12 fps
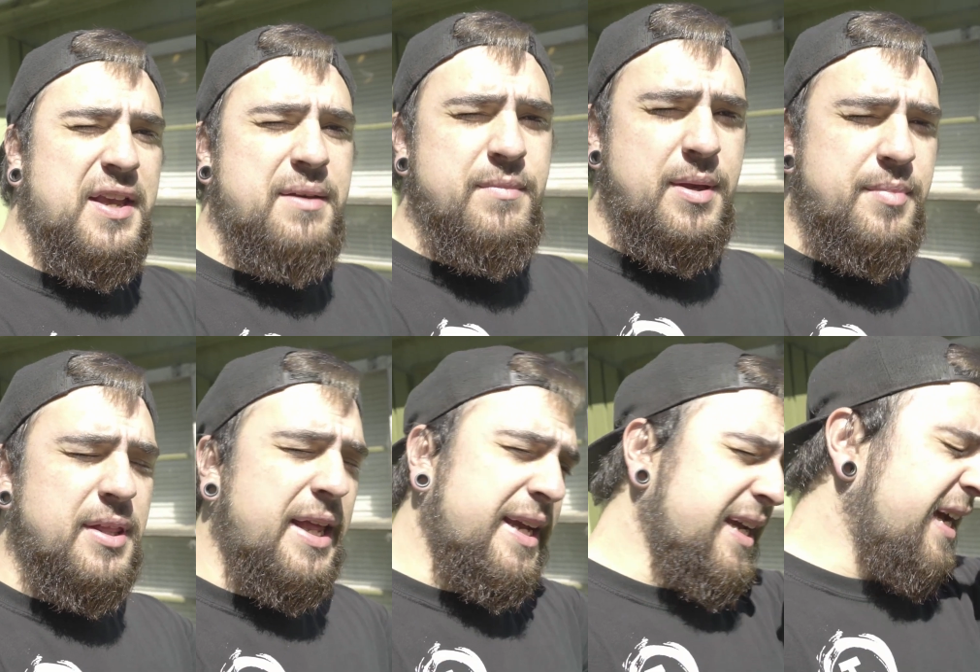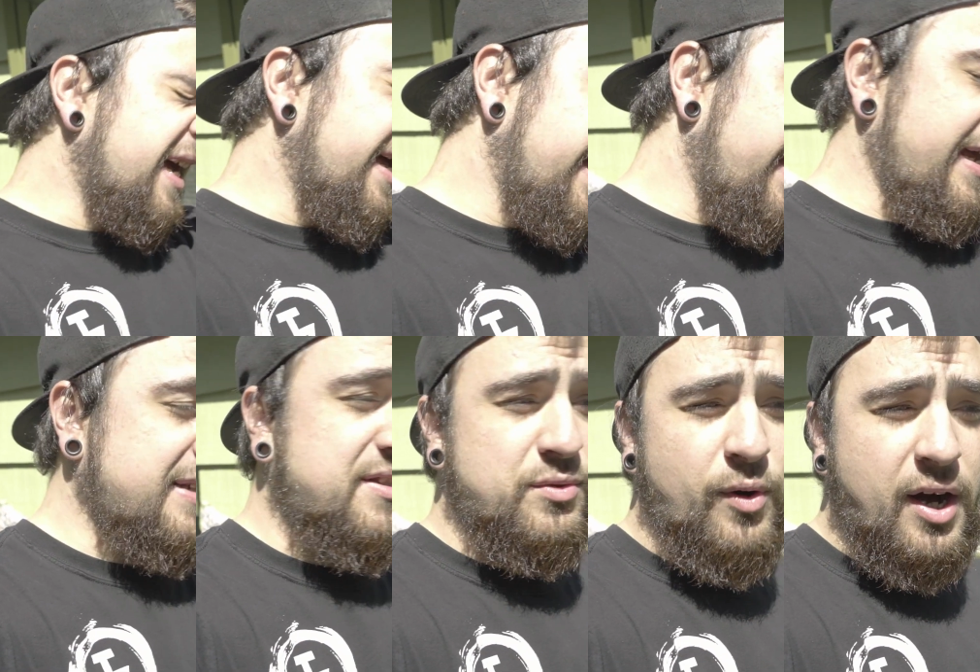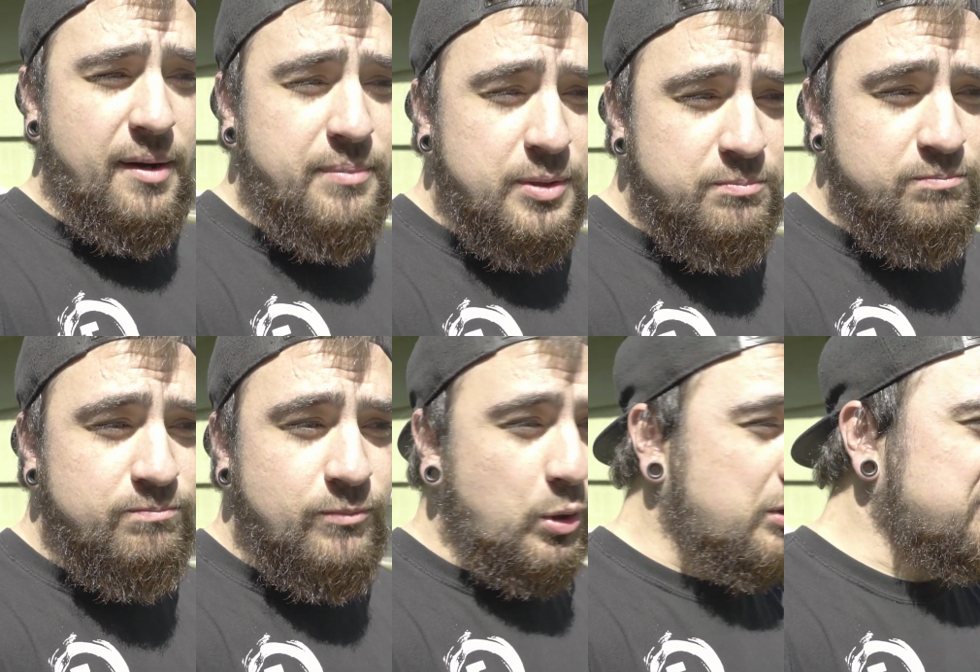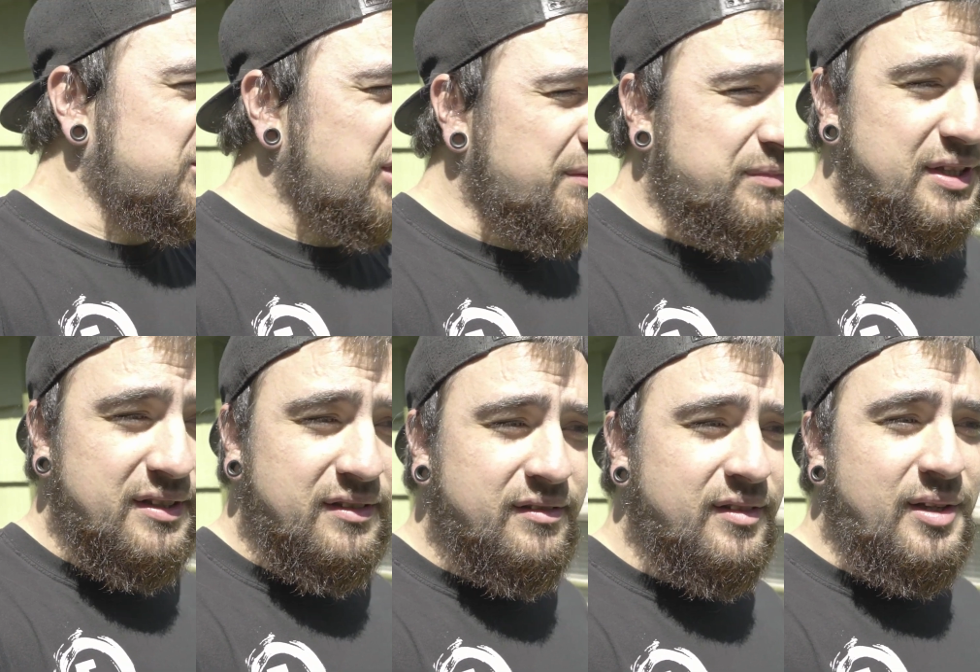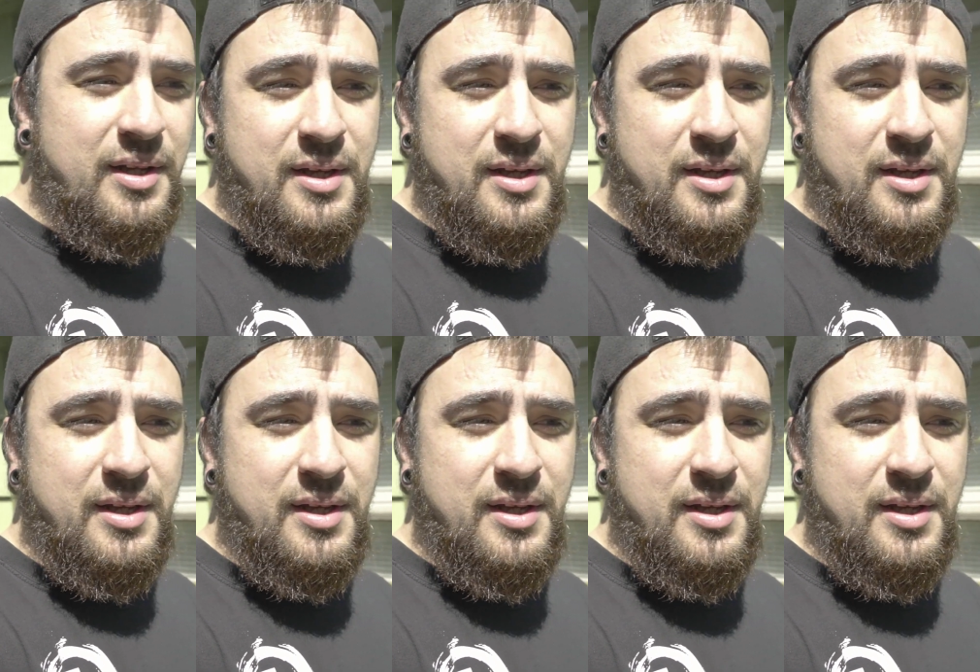Thinking maybe like a S swap or something.